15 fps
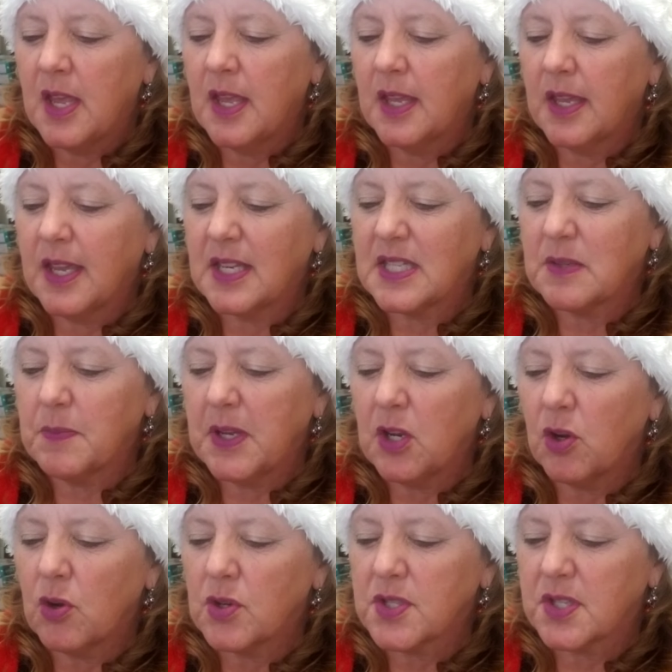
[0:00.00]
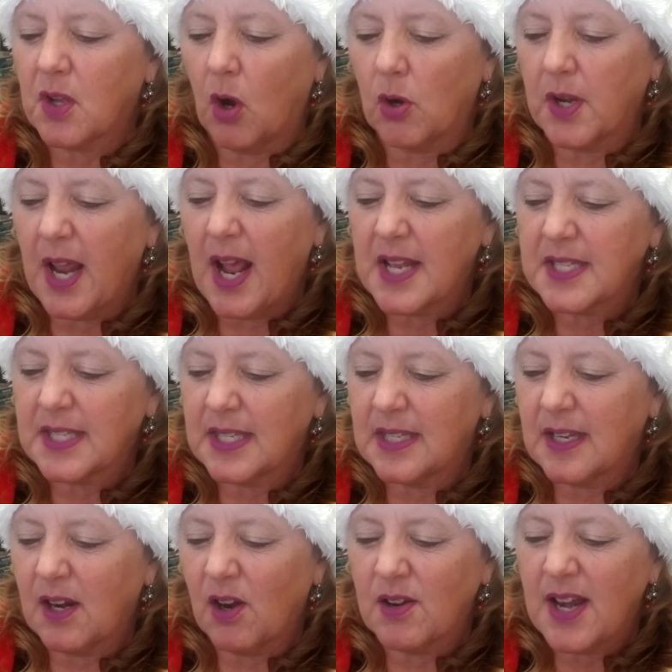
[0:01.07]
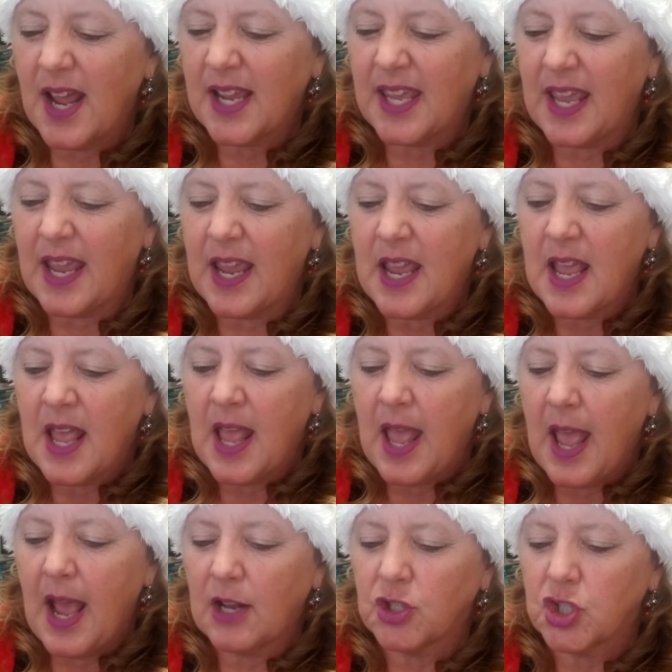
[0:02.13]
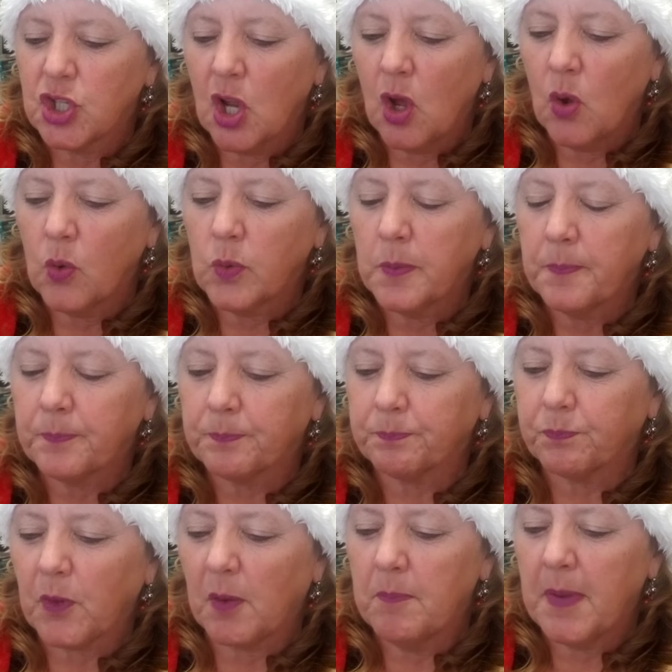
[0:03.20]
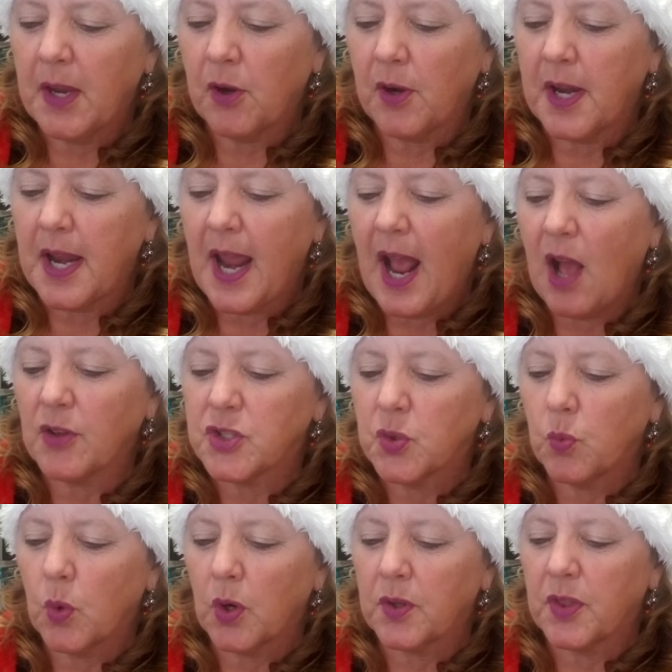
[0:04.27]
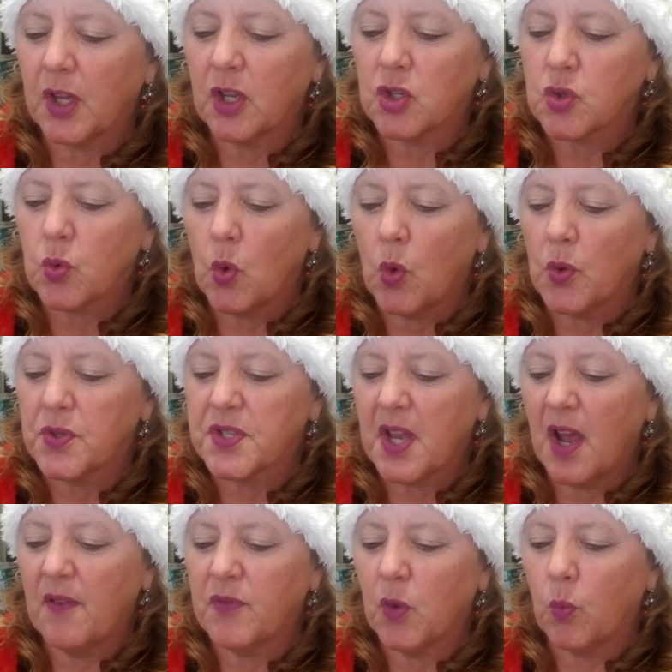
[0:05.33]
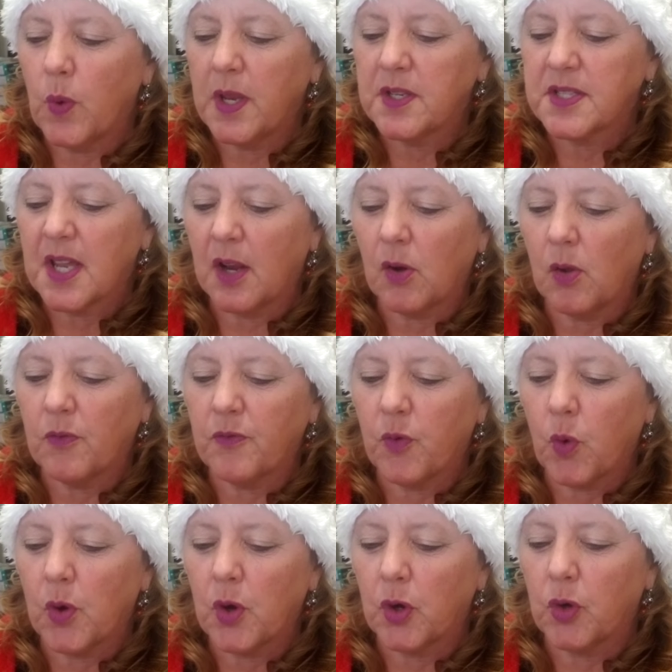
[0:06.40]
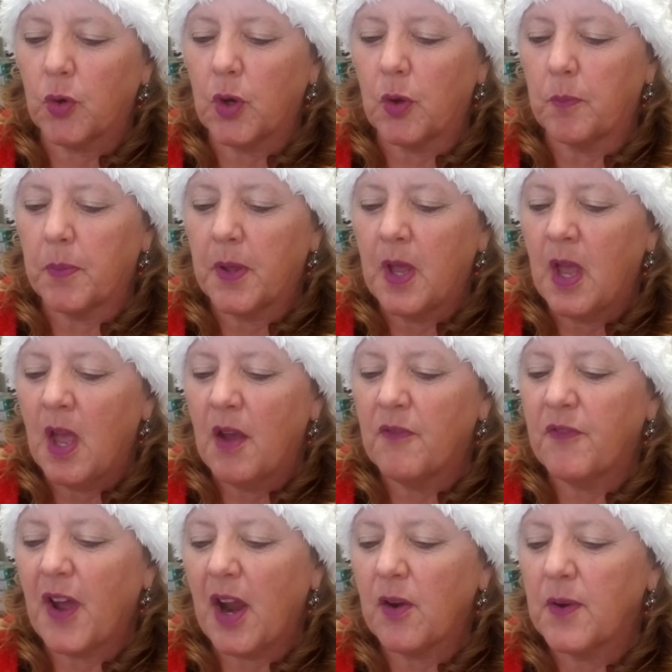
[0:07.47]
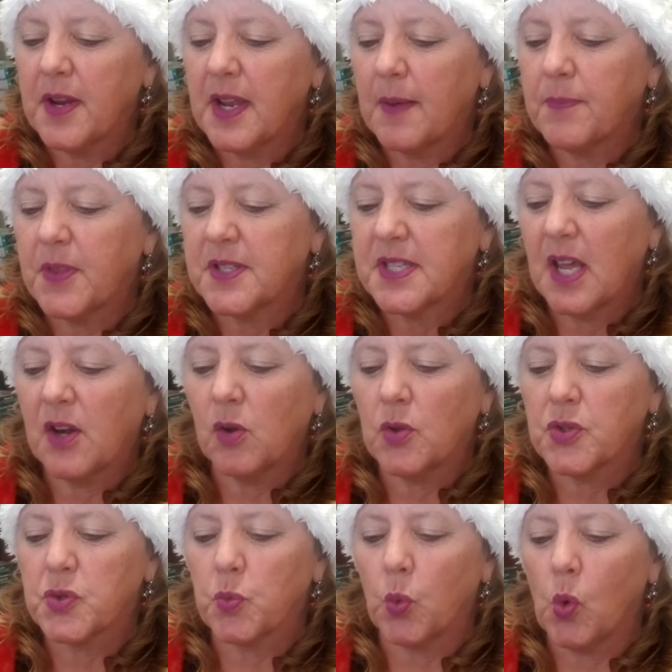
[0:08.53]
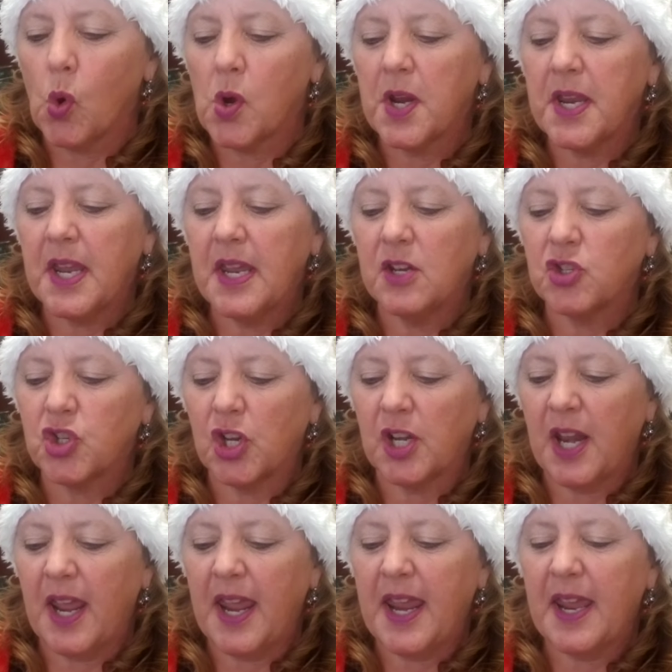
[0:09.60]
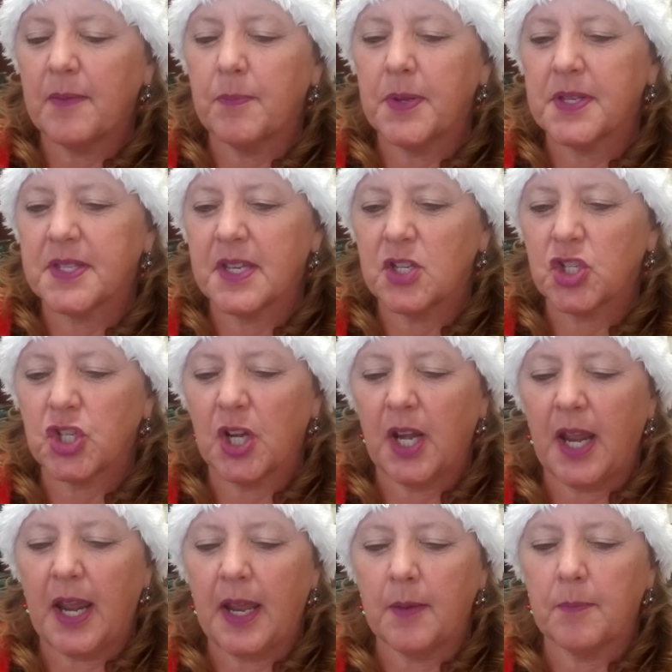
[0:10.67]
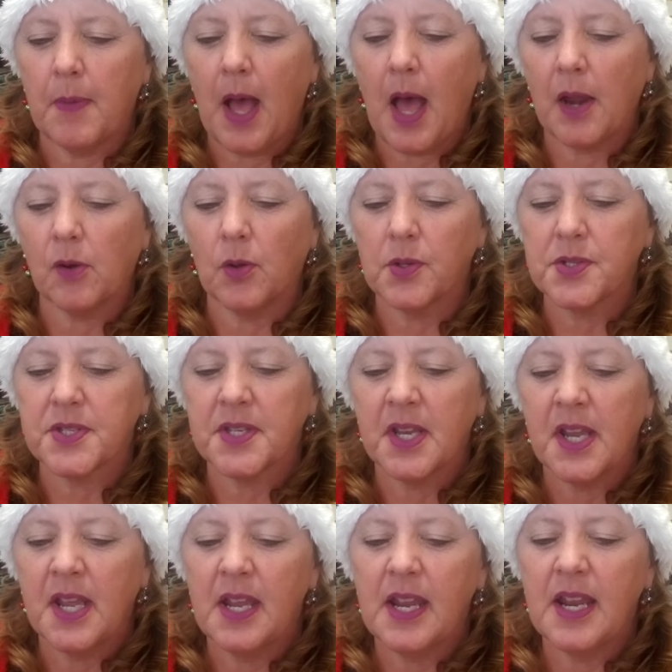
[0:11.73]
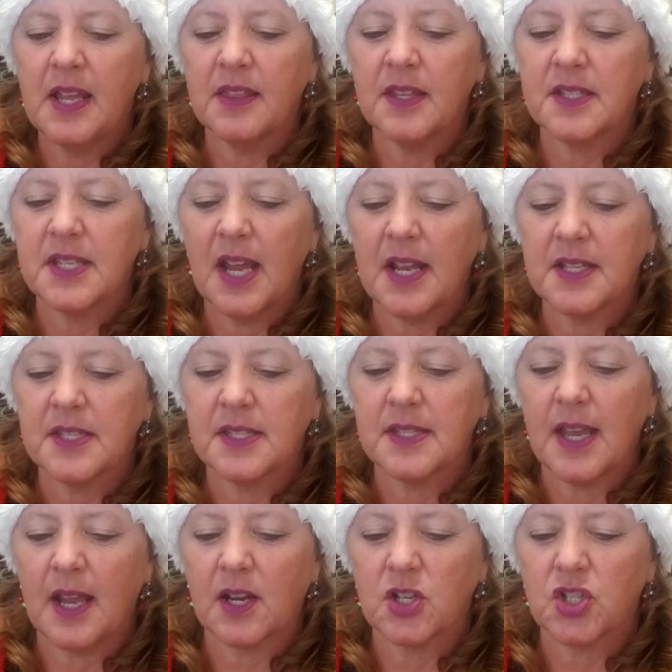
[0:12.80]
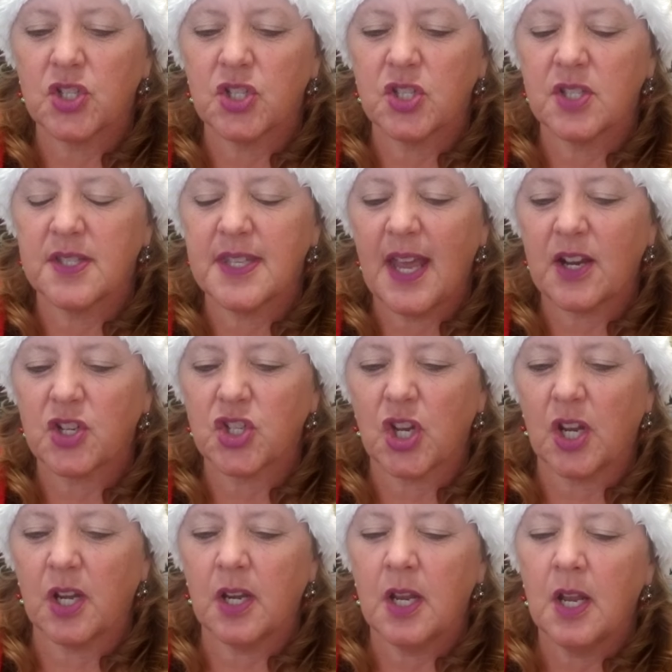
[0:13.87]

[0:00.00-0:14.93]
Kazimierz Karnecki, had shown Mary how to work the controls of the wind tunnel for her group, firing up the tunnel's roaring engine and positioning models in the test section.